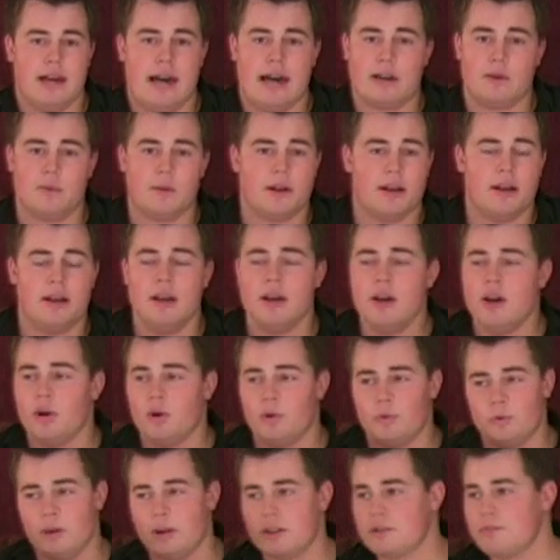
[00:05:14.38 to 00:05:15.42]
I don't want to
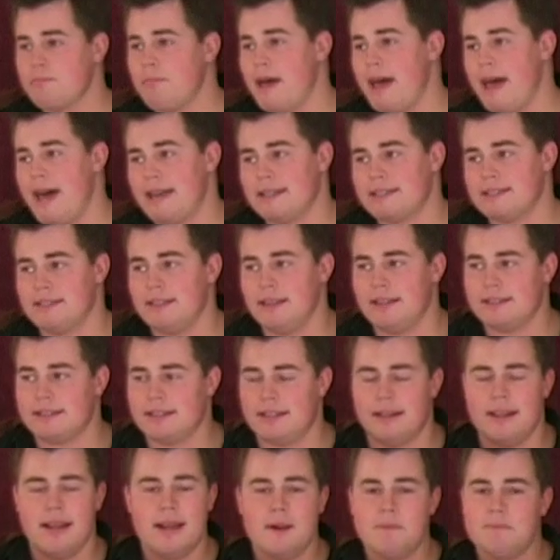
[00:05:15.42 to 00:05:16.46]
rush past this,
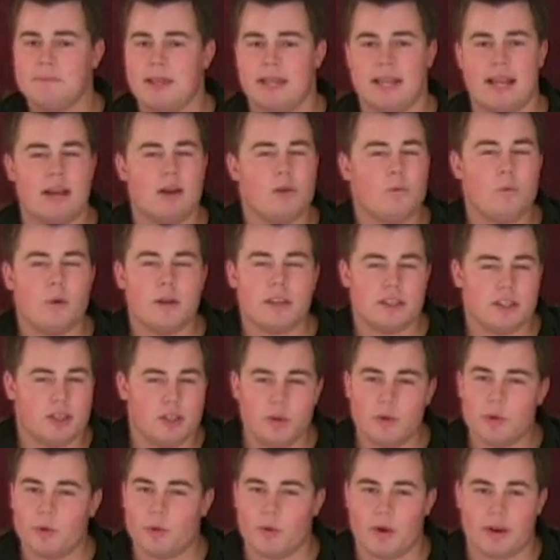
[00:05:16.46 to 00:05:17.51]
and I don't want
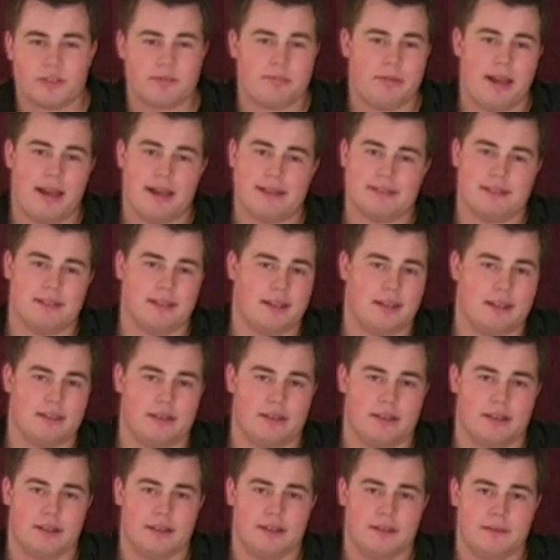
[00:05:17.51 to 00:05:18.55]
you to rush past it
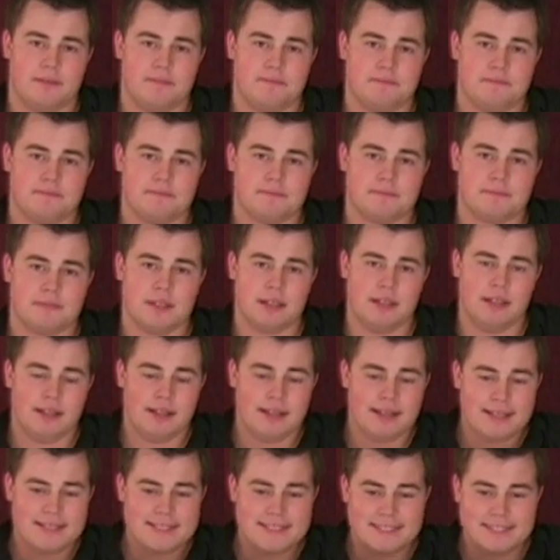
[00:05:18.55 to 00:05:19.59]
either.
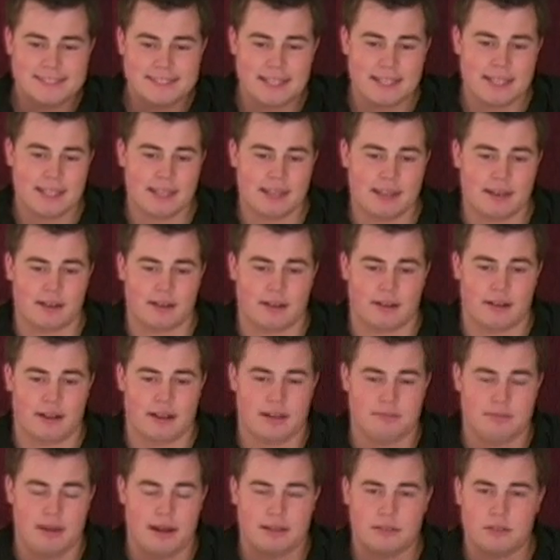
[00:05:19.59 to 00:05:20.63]
Sit here
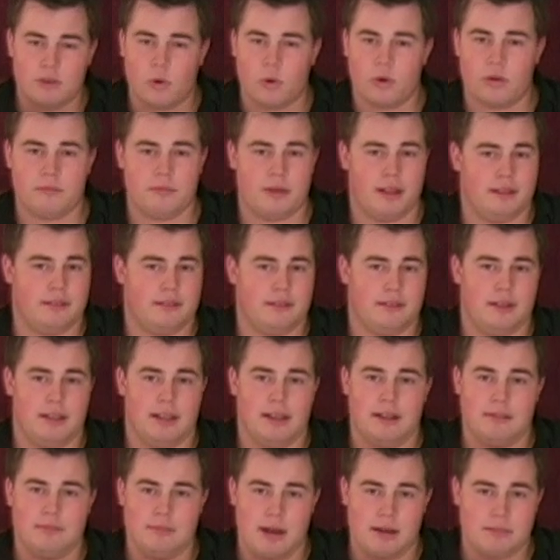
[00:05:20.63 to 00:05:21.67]
in my torment
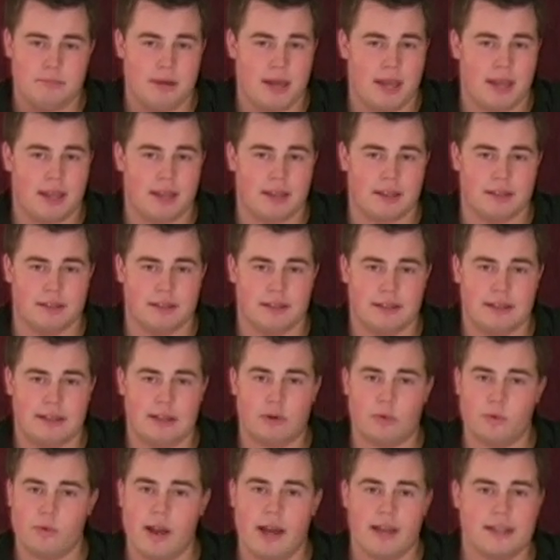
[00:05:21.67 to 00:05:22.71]
and in my pain.
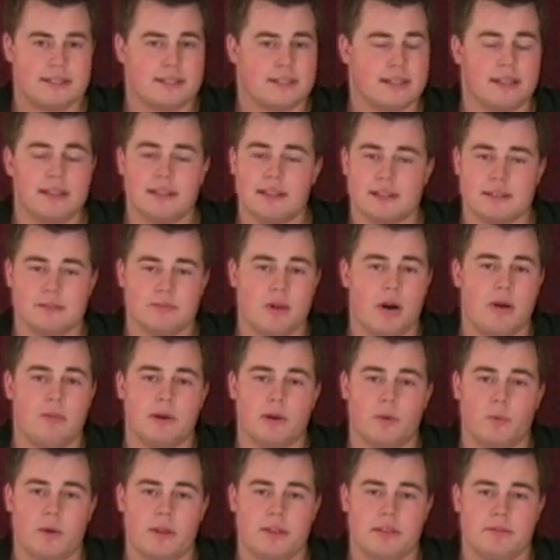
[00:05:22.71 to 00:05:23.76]
Rest in this
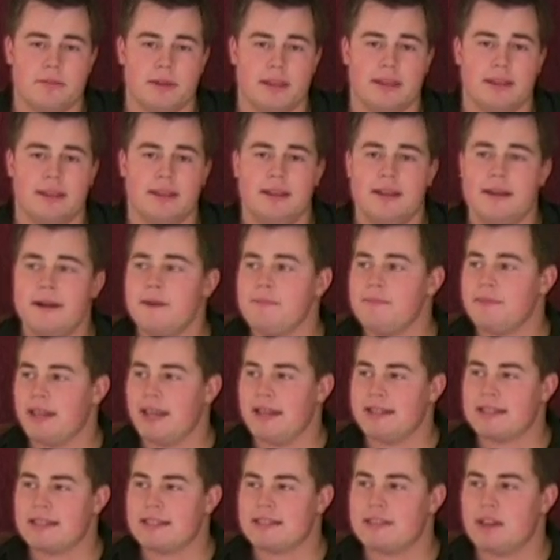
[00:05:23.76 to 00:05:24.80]
moment with me.
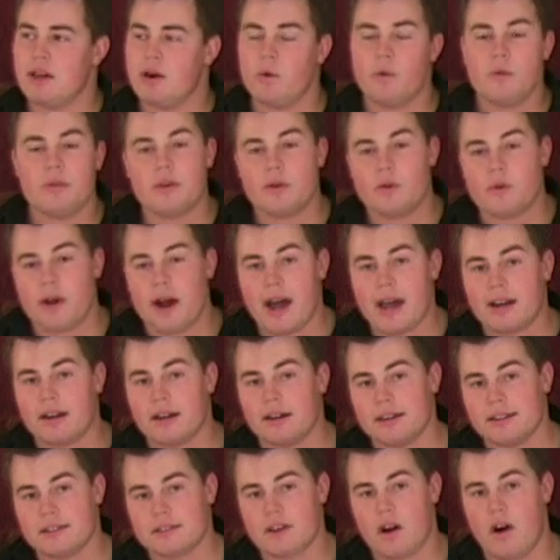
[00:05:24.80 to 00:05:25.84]
It's as though the
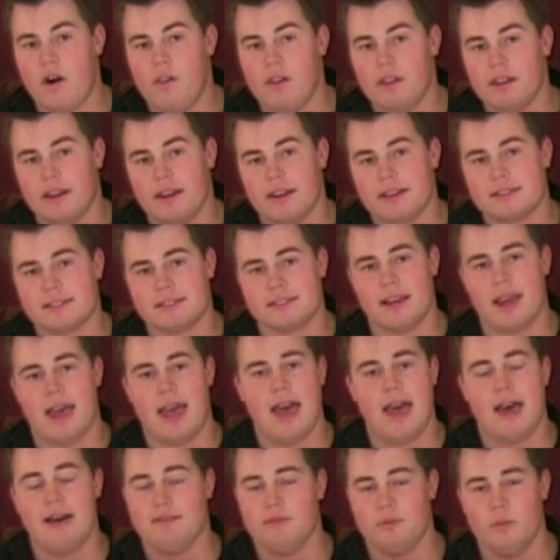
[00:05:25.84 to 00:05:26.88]
writer is calling us to
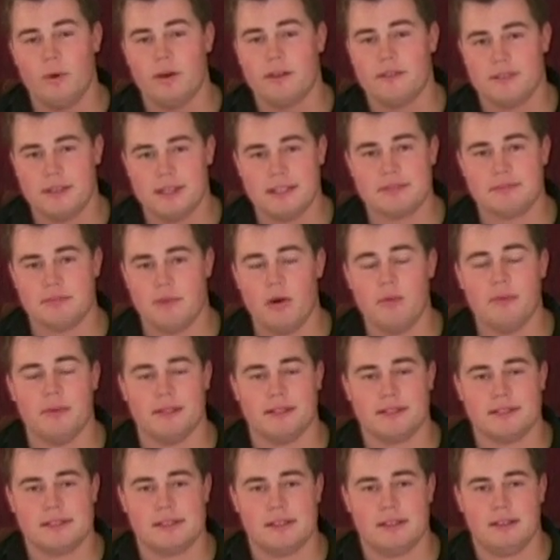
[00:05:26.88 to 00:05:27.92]
have one of these
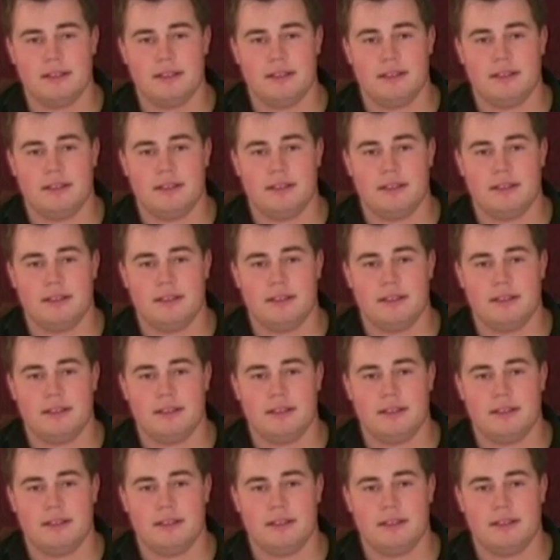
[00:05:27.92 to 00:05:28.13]
moments.